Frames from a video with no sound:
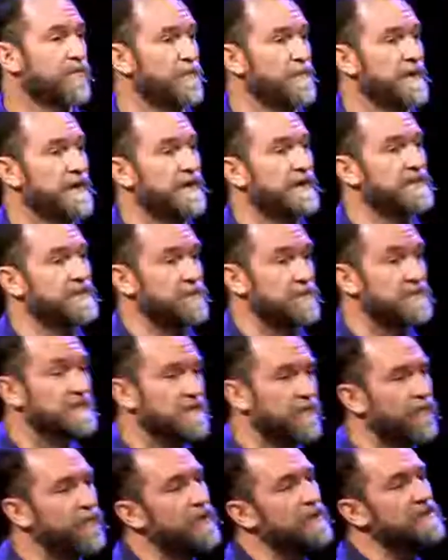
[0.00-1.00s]
for me because it was
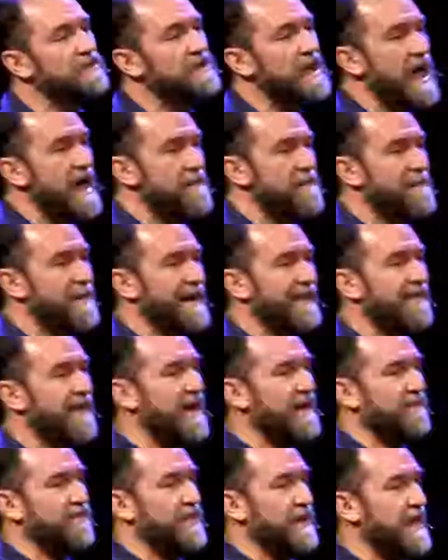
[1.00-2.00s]
the first time in my
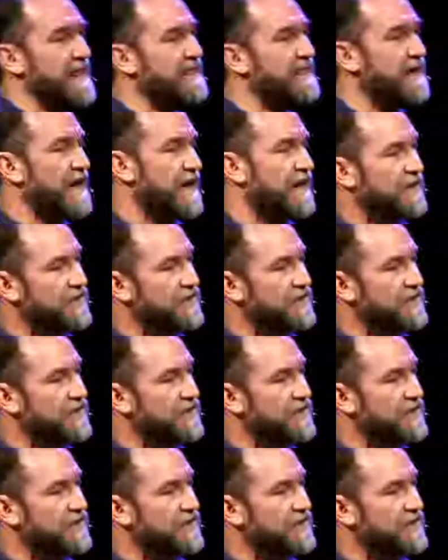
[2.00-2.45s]
life that I think I